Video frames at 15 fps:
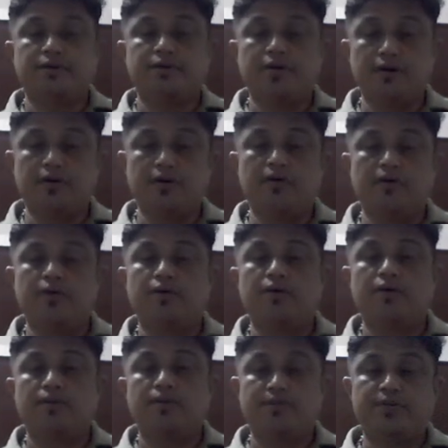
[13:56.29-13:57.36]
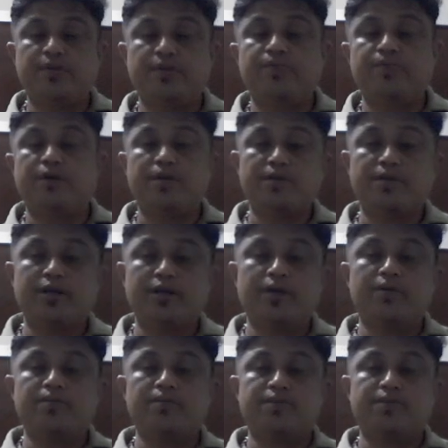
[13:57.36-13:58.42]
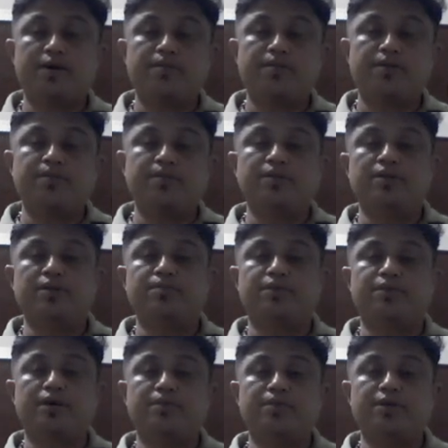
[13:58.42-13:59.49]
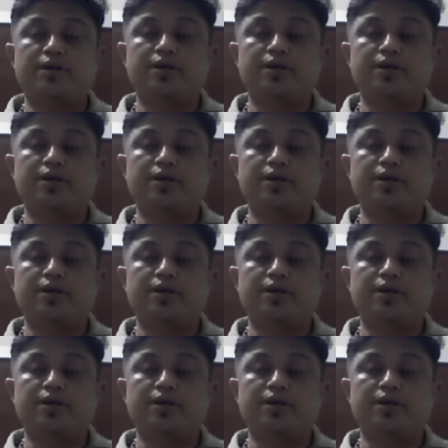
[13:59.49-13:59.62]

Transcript: or pre-primary, lower primary, middle primary,